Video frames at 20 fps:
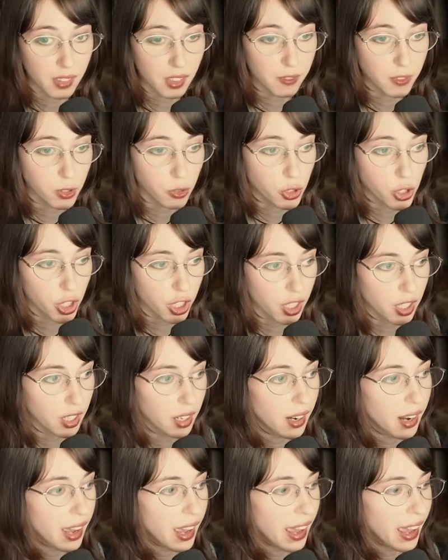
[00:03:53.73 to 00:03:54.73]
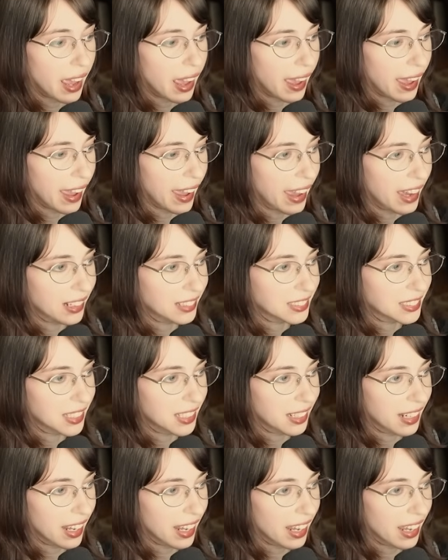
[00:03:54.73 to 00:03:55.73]
the future. And
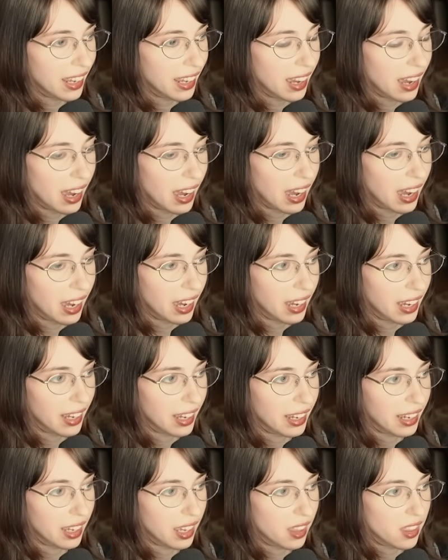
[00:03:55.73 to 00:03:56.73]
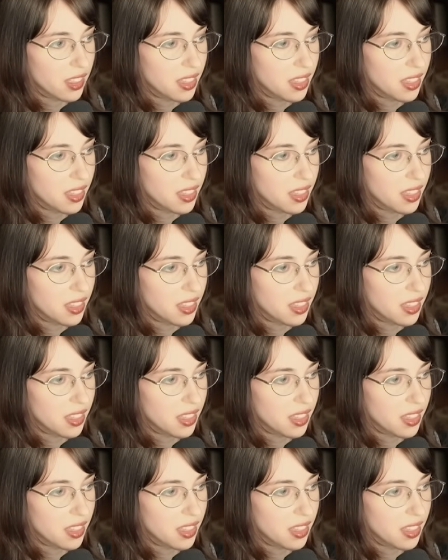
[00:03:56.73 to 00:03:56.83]
today I